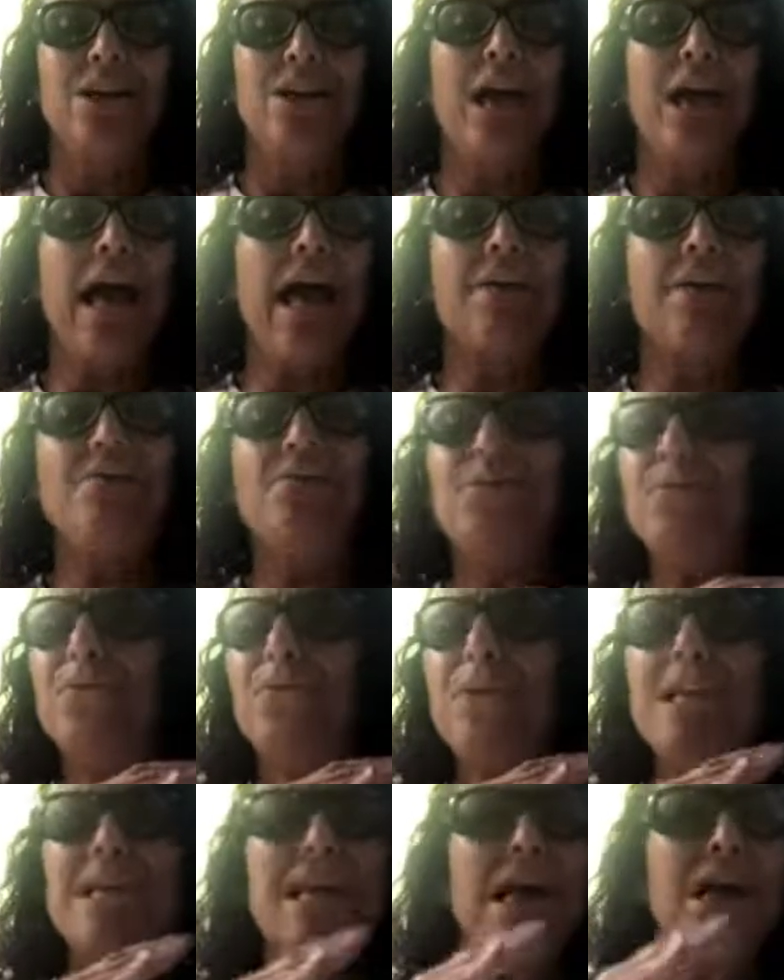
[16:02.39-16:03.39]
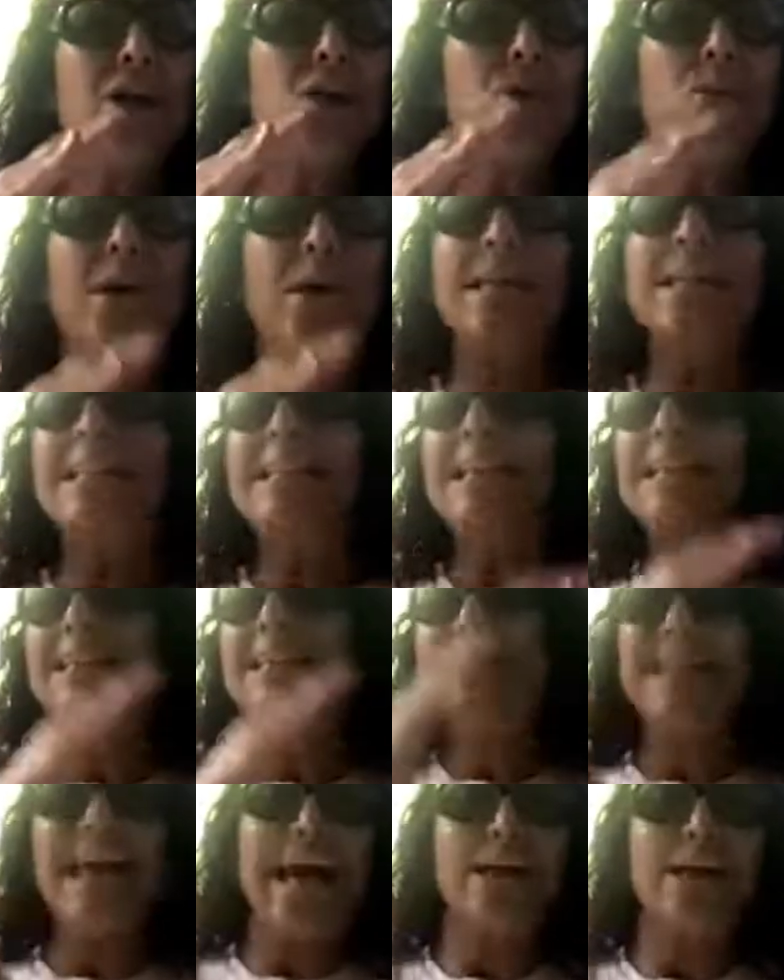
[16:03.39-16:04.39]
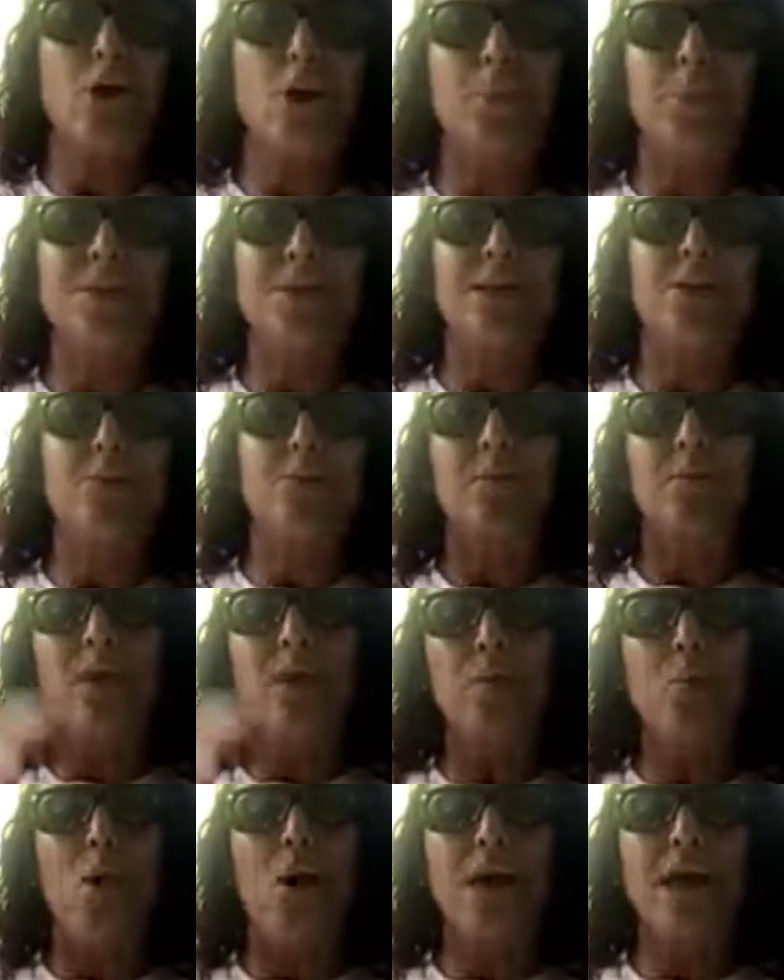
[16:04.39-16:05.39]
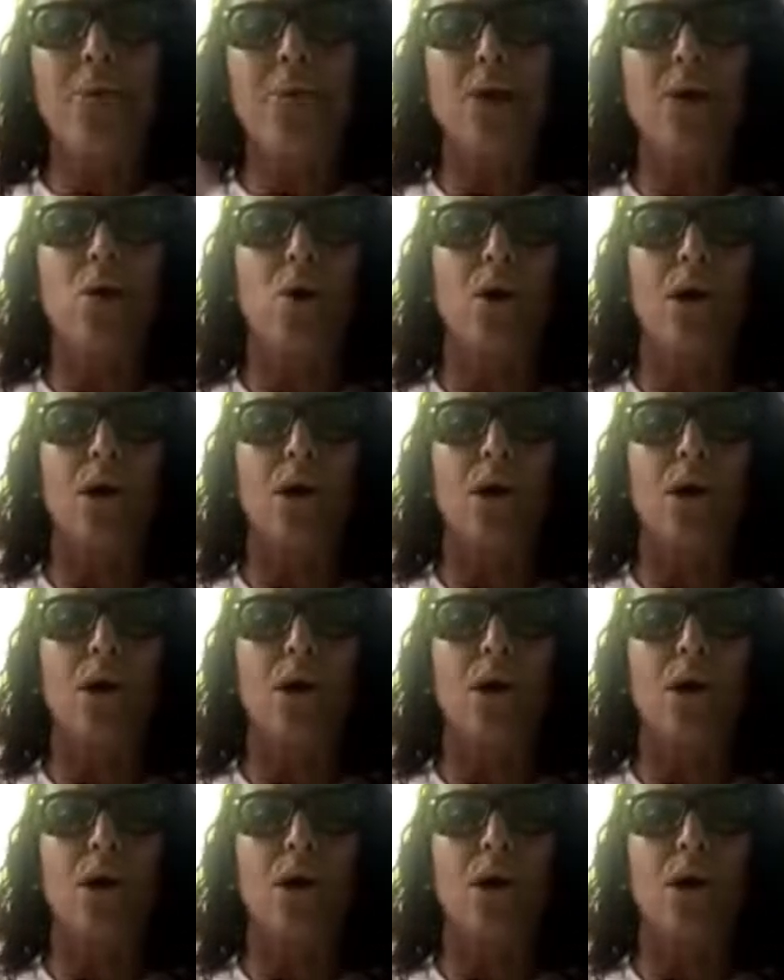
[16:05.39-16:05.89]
And we are doing the exact opposite. When we're walking, we're talking.